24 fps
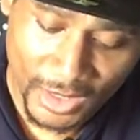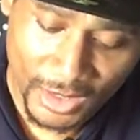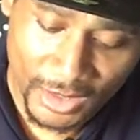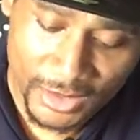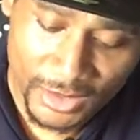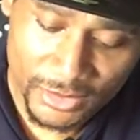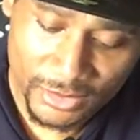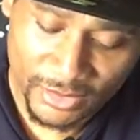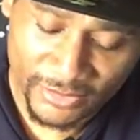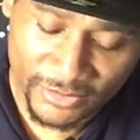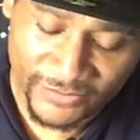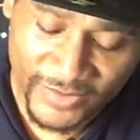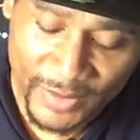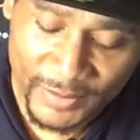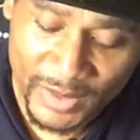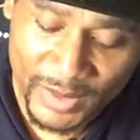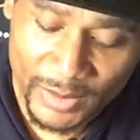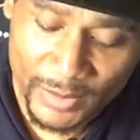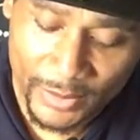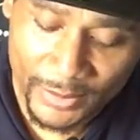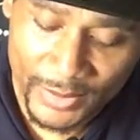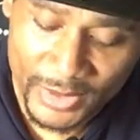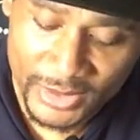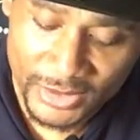So a family
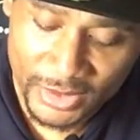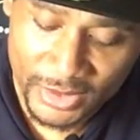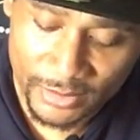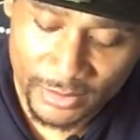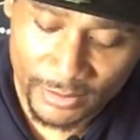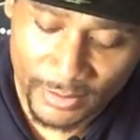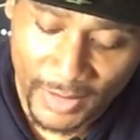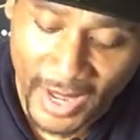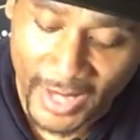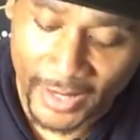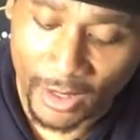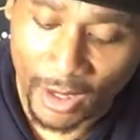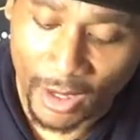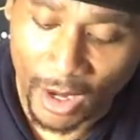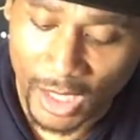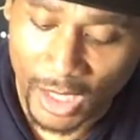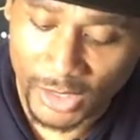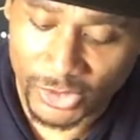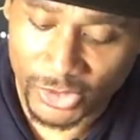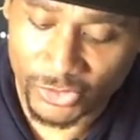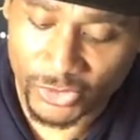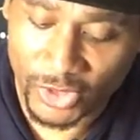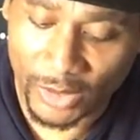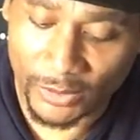member is going to might
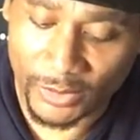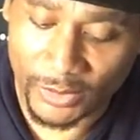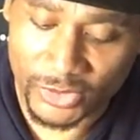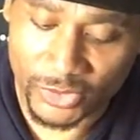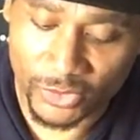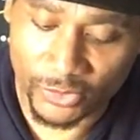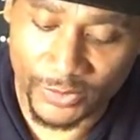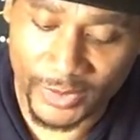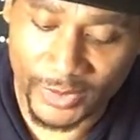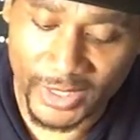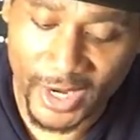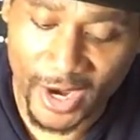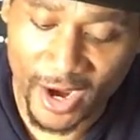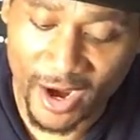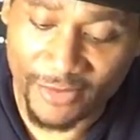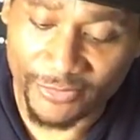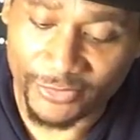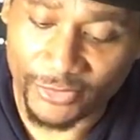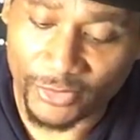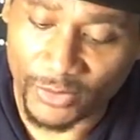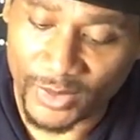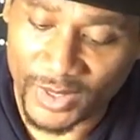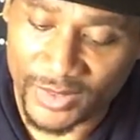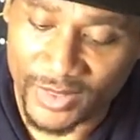cause you trouble, so be
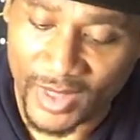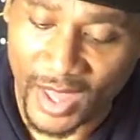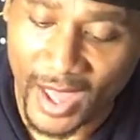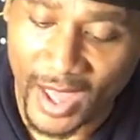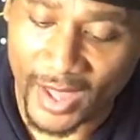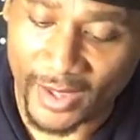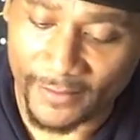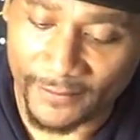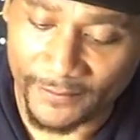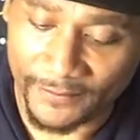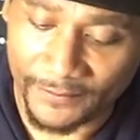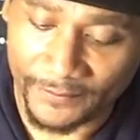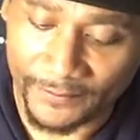careful with that.